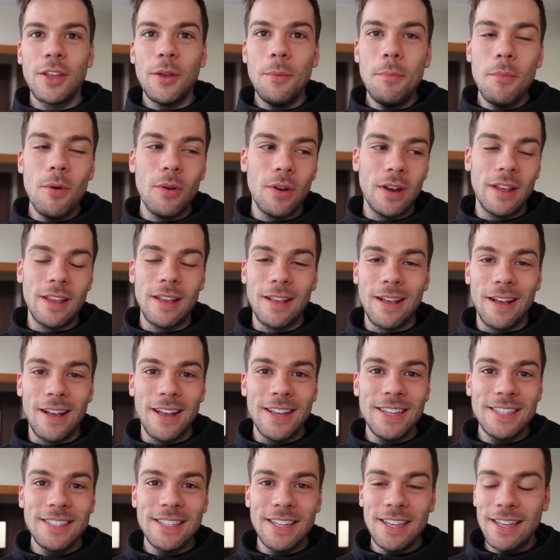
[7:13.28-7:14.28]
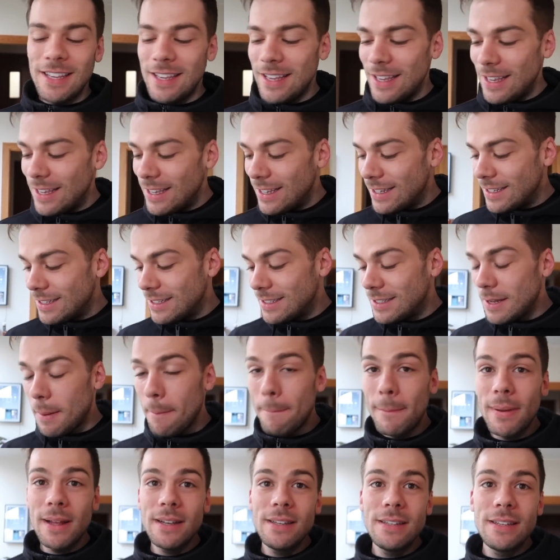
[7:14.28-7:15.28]
Good morning, guys. It
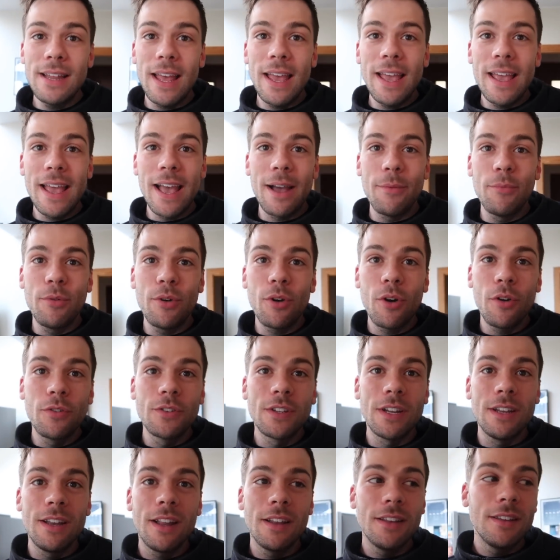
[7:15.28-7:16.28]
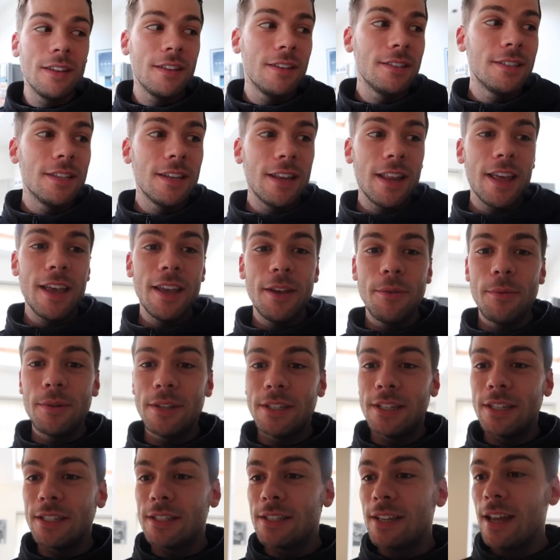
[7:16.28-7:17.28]
is Monday and we're off to London today,
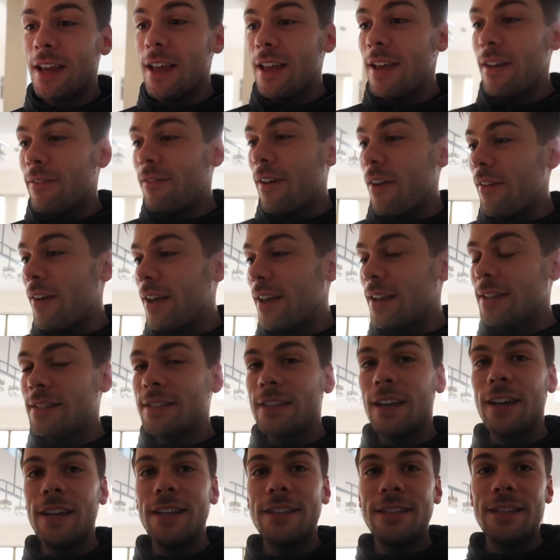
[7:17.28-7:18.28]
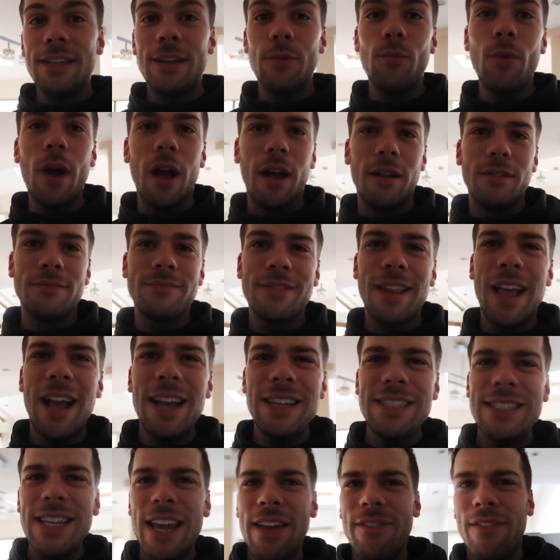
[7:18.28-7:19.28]
which is very exciting. Well,
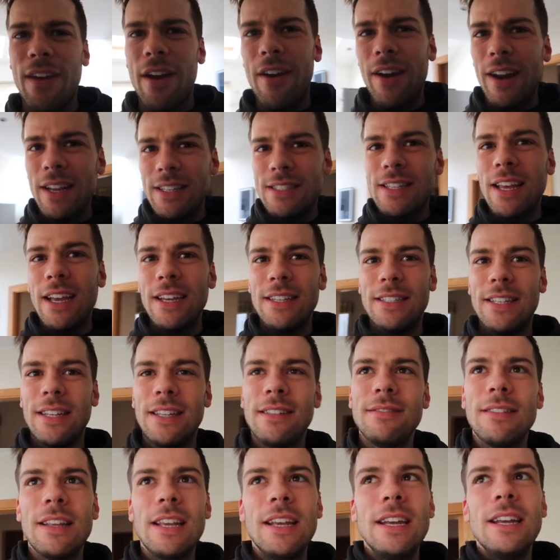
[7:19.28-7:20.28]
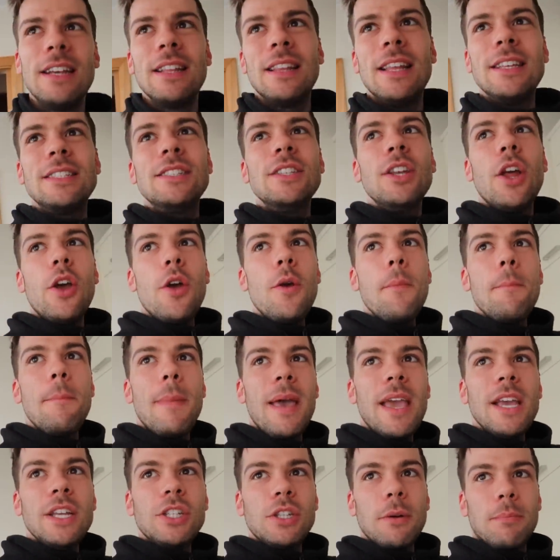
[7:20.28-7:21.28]
I say very exciting. There's no
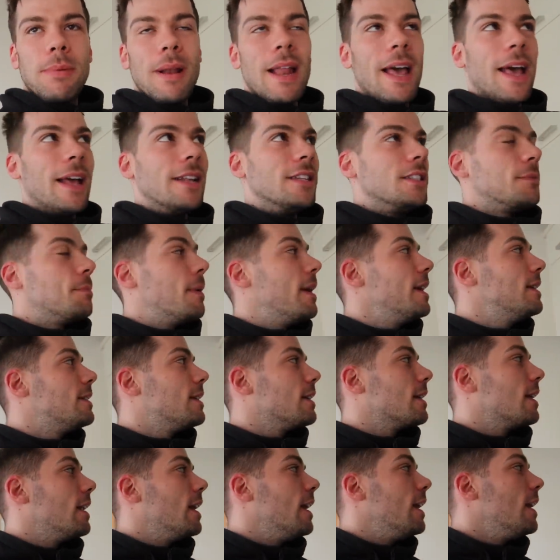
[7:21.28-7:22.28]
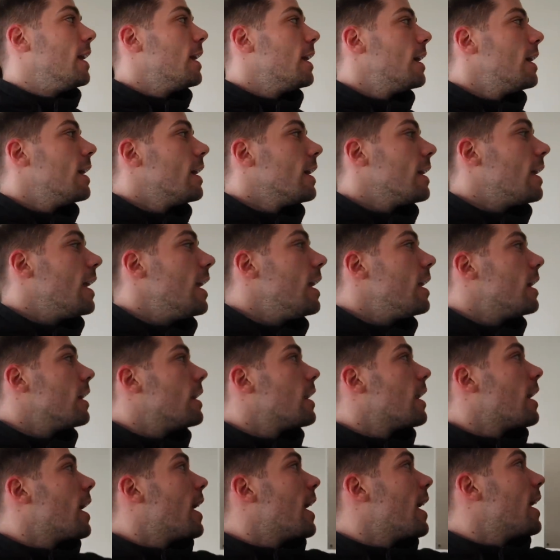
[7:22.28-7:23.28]
major plans. Basically,
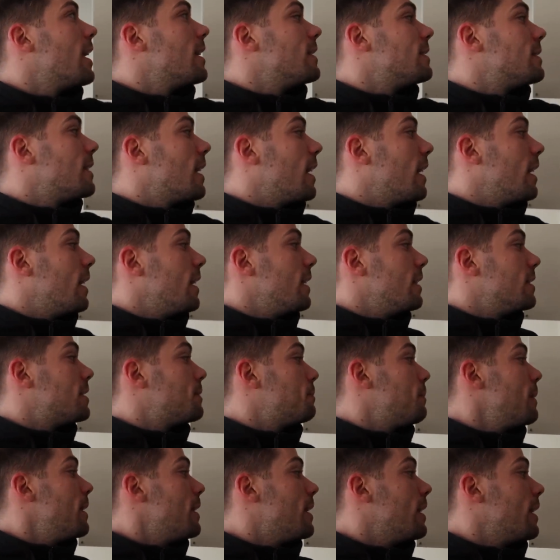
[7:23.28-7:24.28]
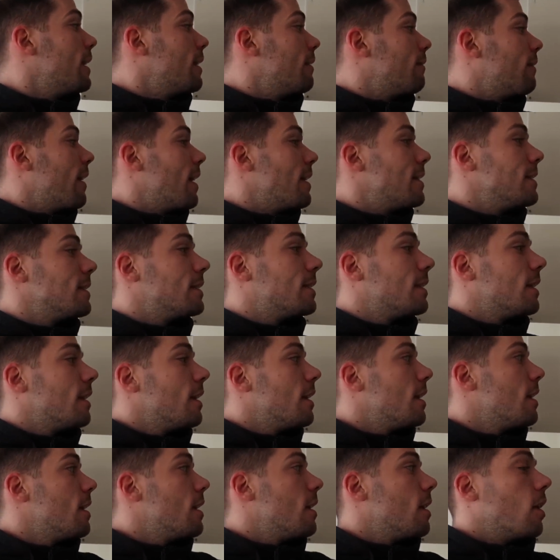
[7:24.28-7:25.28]
Keegan has a speaking event
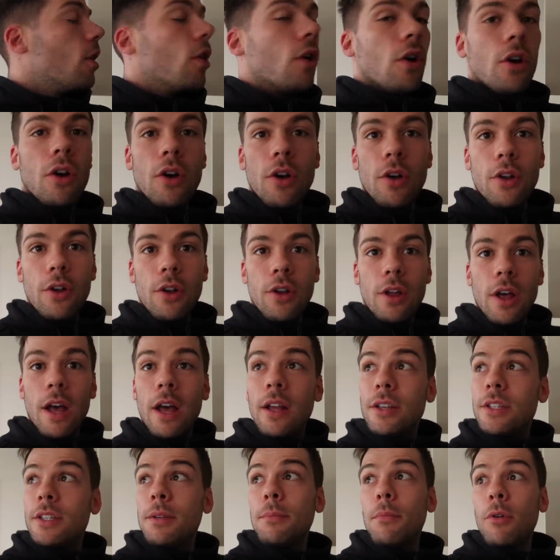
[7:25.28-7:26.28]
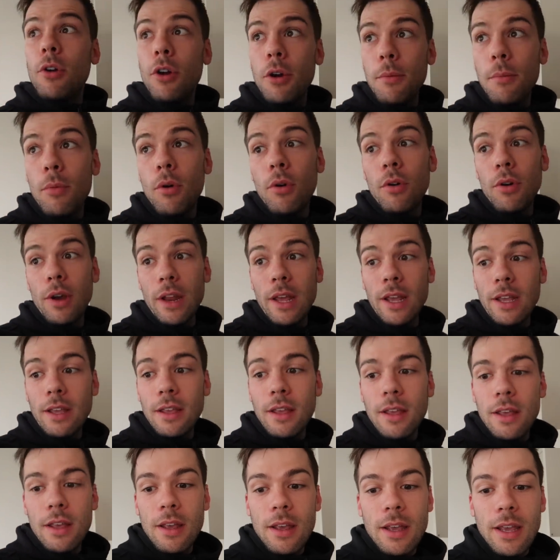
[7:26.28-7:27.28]
on uh, tomorrow
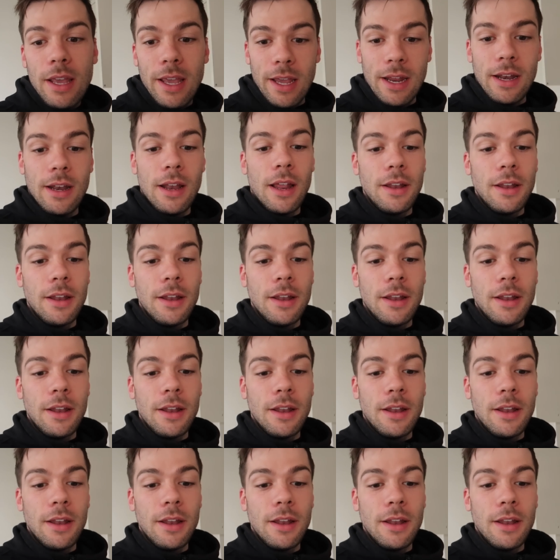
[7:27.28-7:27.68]
morning in